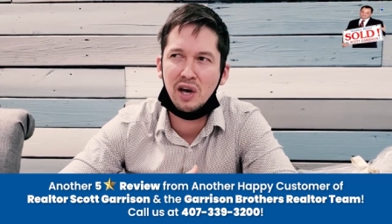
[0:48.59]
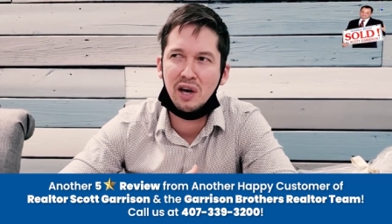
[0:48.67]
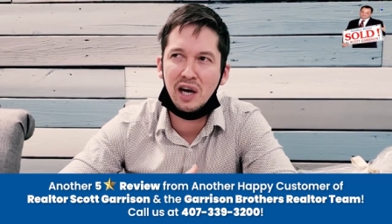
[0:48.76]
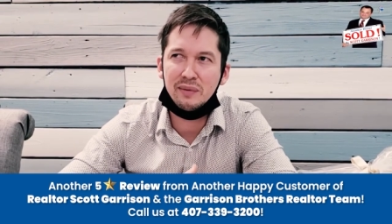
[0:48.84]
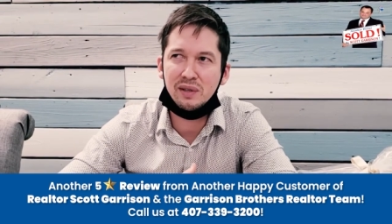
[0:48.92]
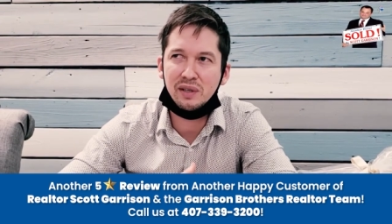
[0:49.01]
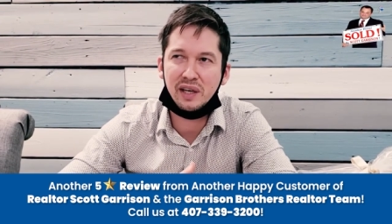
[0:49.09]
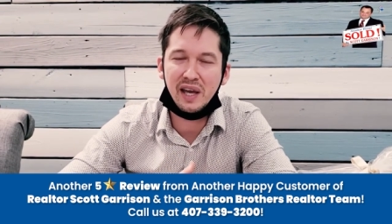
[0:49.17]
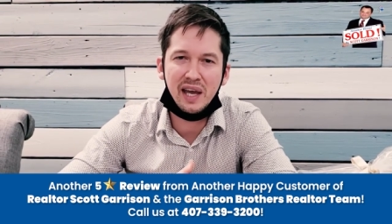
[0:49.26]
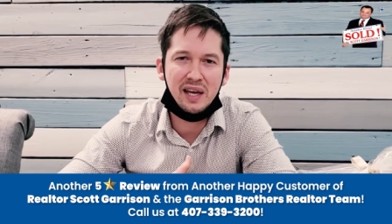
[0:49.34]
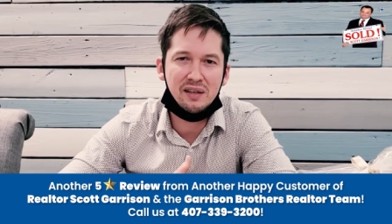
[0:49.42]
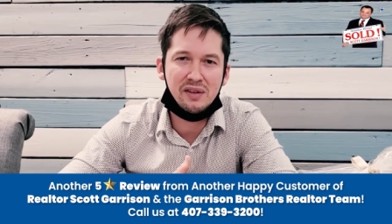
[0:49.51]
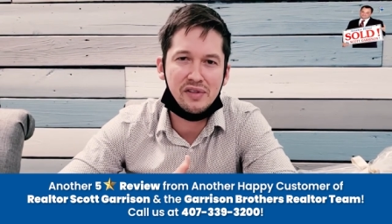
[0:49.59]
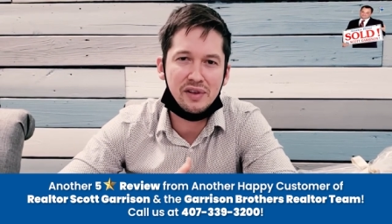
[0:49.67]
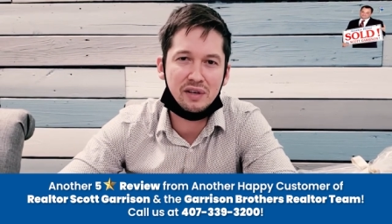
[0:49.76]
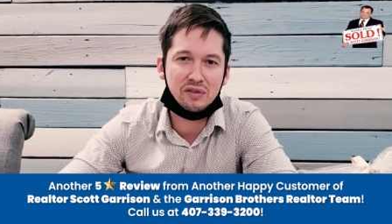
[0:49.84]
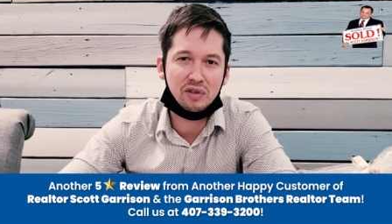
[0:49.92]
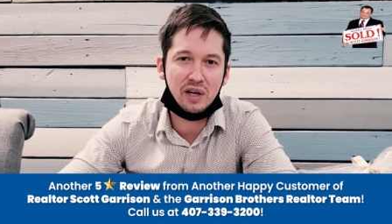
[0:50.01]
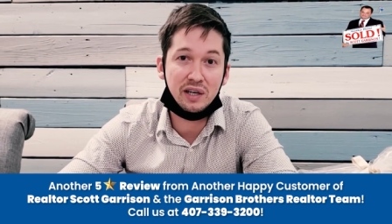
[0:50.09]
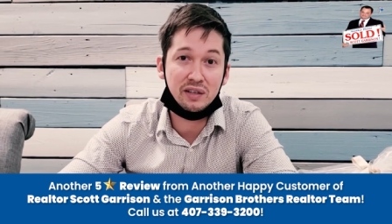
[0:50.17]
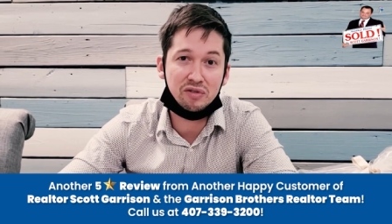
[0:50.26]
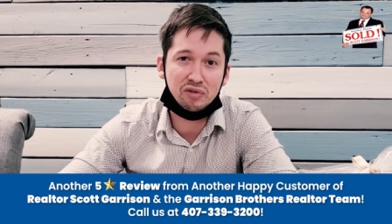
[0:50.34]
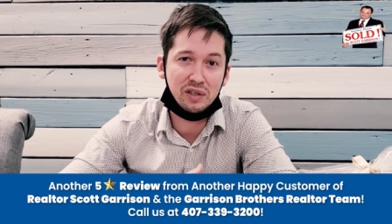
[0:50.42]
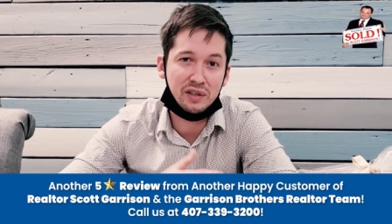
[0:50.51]
i mean like anything i
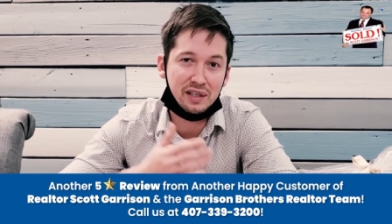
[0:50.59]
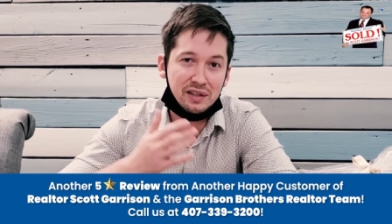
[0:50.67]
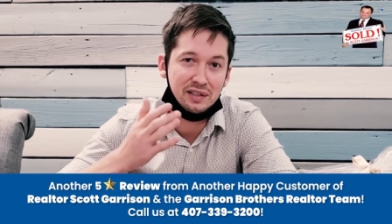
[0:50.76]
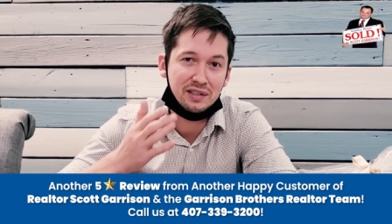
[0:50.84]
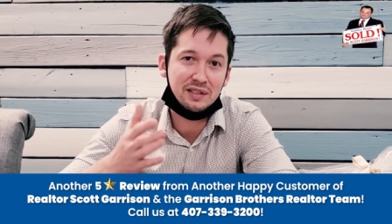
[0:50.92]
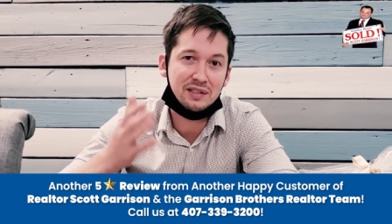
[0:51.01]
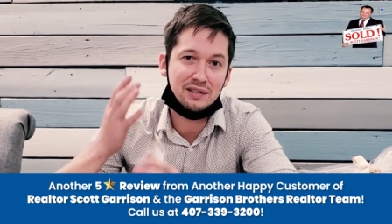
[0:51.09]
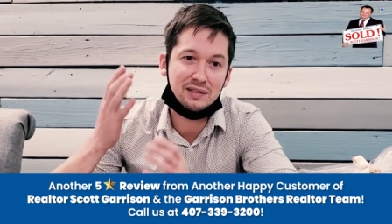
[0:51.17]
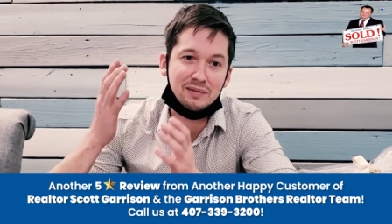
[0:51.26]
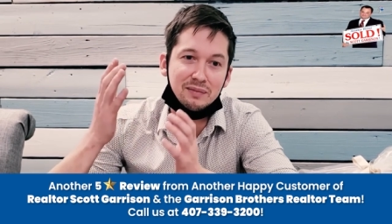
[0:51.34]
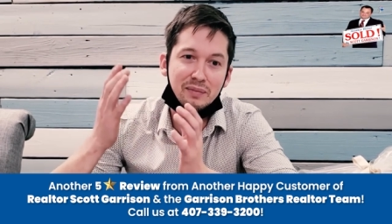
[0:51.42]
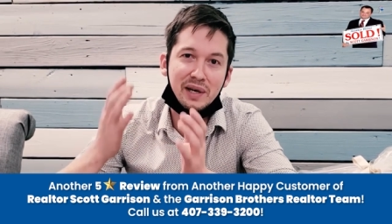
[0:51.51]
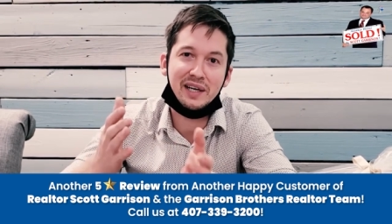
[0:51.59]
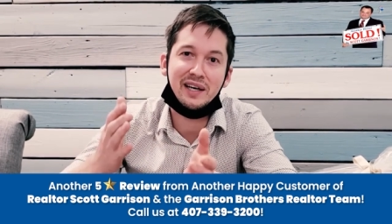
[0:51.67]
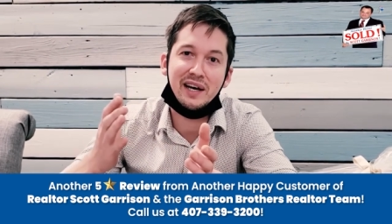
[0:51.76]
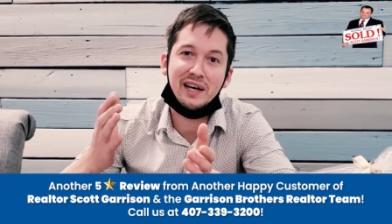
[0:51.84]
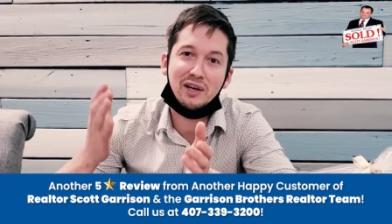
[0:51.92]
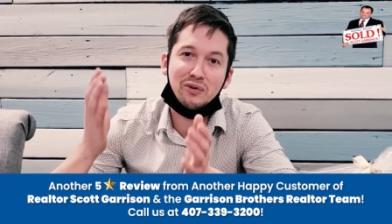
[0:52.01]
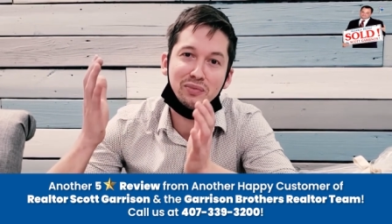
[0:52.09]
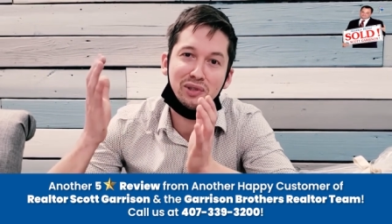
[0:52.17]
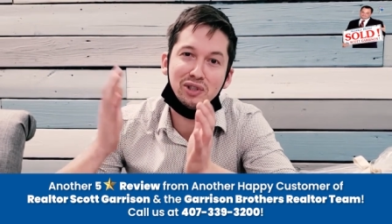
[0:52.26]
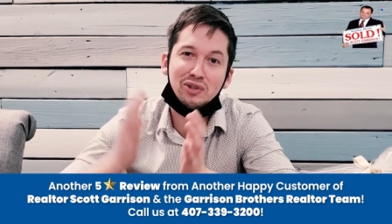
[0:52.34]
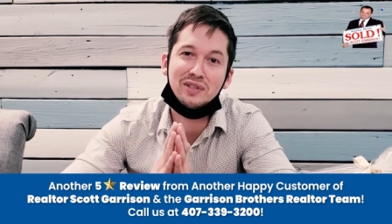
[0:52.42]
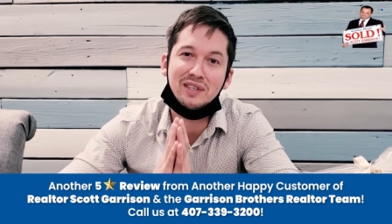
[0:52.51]
really like this is my guy i'll be
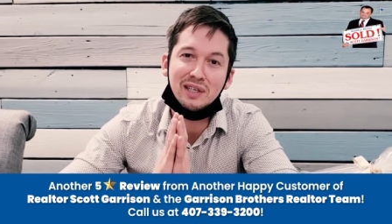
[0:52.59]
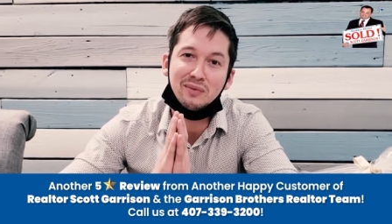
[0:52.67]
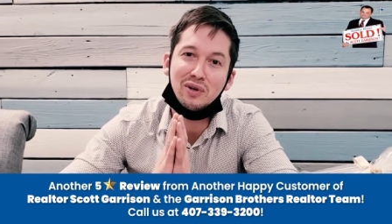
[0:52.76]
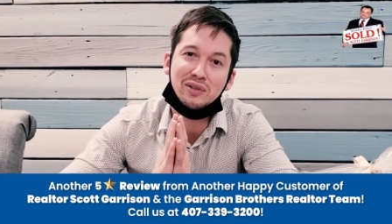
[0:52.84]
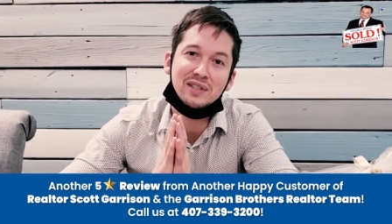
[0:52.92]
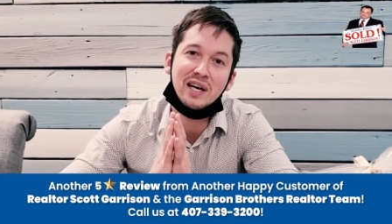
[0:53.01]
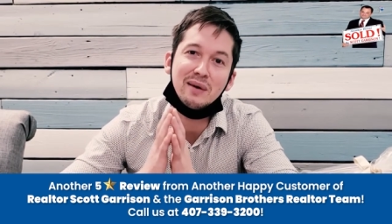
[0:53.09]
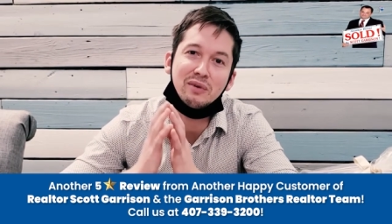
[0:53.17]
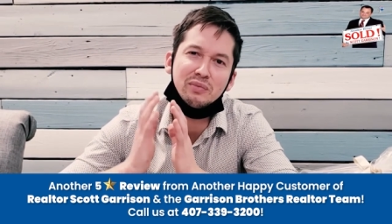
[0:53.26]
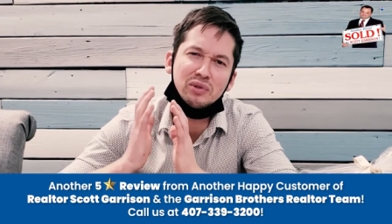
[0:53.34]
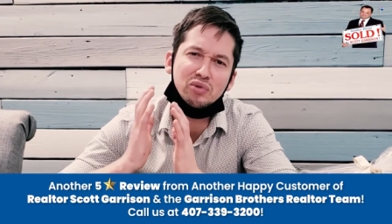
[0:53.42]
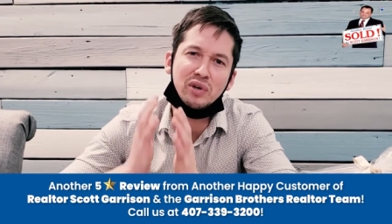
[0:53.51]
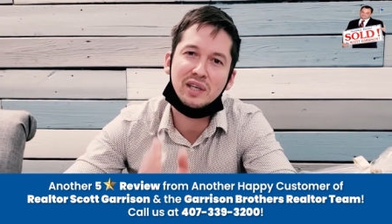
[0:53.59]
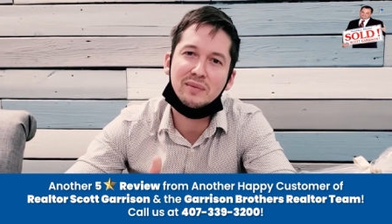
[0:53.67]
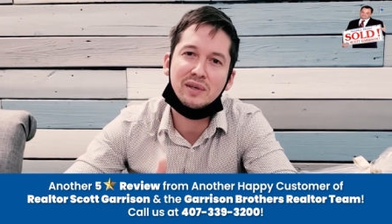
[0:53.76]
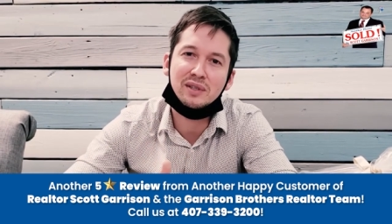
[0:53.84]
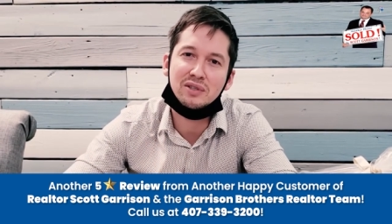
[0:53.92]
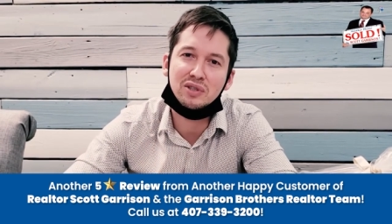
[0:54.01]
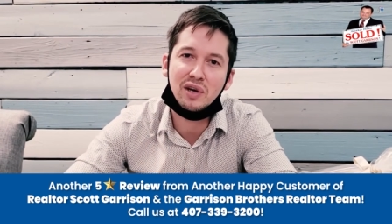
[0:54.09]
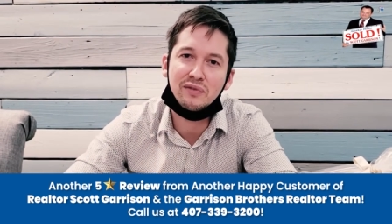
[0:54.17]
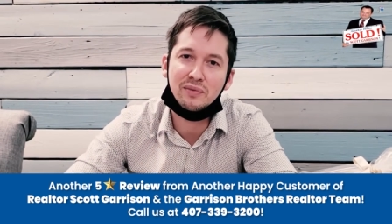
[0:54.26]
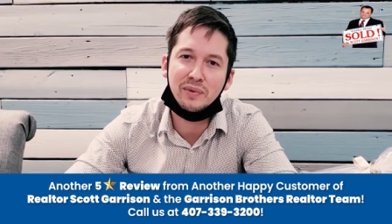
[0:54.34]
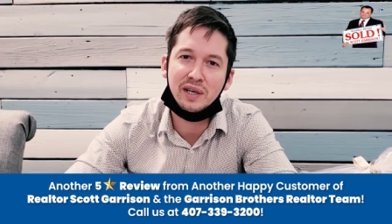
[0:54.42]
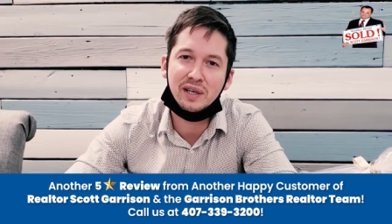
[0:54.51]
using him all the time i'll be recommended to
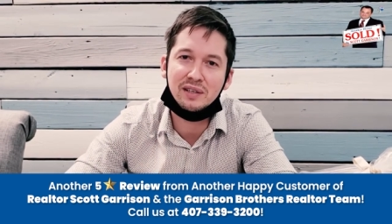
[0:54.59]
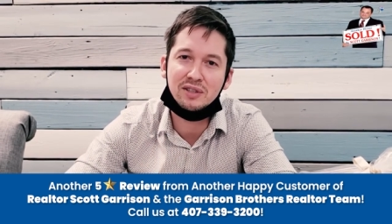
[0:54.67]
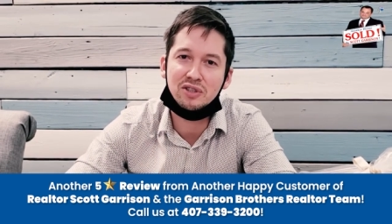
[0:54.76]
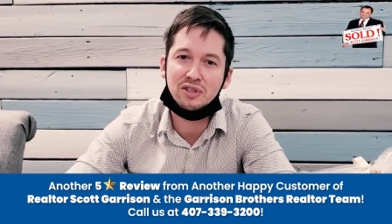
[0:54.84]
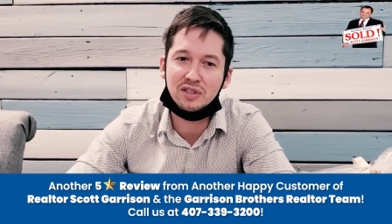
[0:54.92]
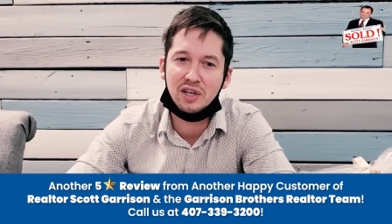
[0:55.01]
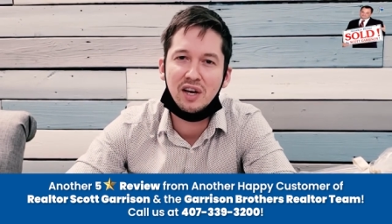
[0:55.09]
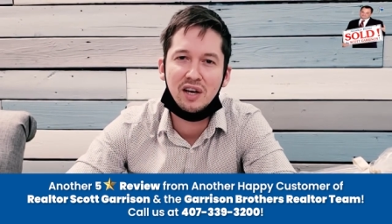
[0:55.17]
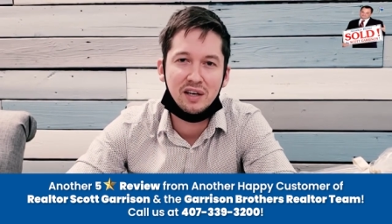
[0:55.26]
everybody and it's just